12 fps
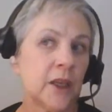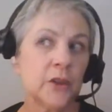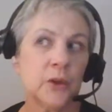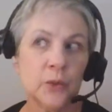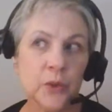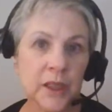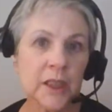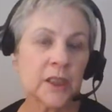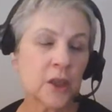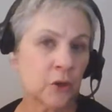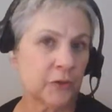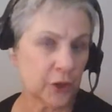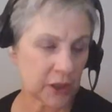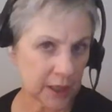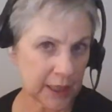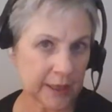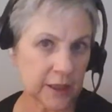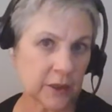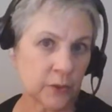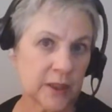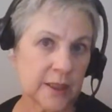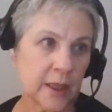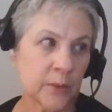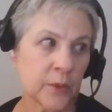You really know if you're connecting with
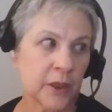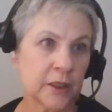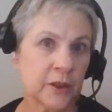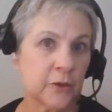someone.